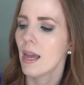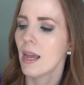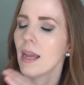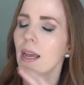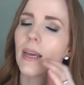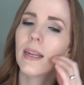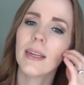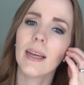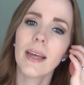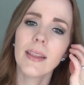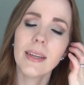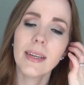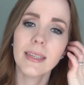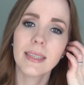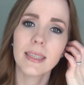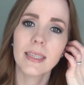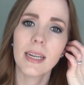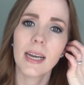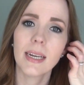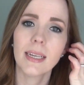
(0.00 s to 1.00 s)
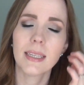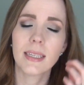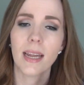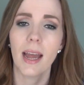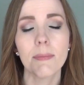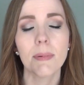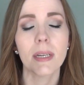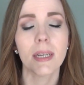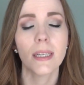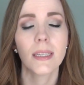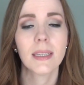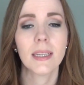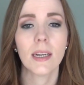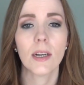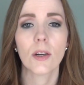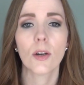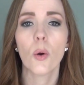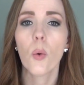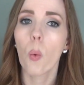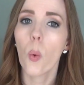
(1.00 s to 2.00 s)
And I think it's nice to have because they
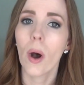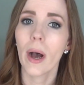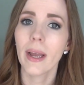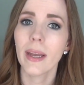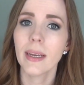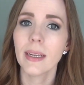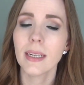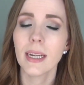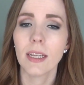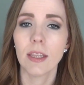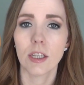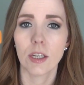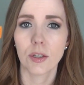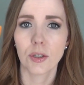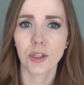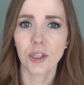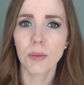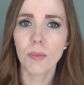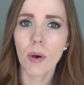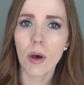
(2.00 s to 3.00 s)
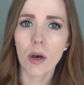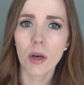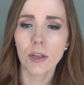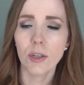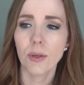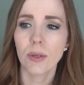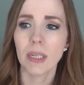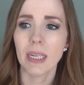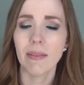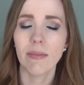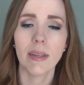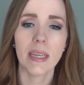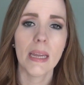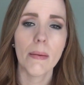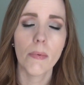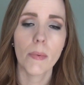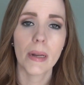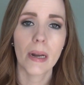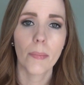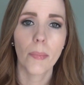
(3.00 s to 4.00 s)
are quiet and they're small. You can even
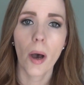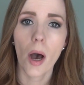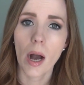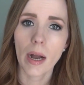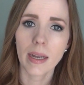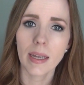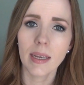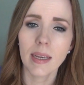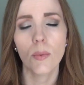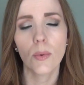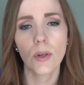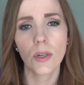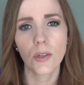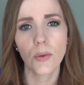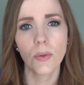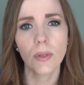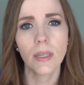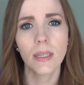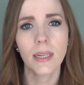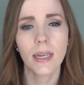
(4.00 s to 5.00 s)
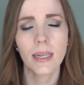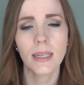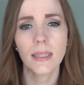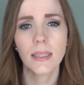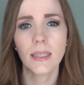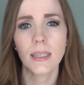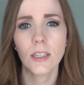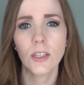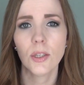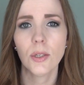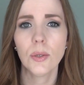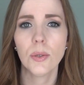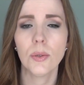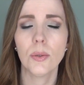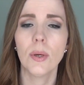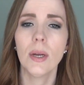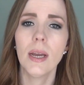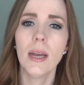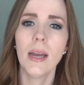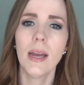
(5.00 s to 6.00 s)
keep them in a pocket. It works really nicely
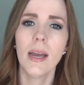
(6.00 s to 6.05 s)
to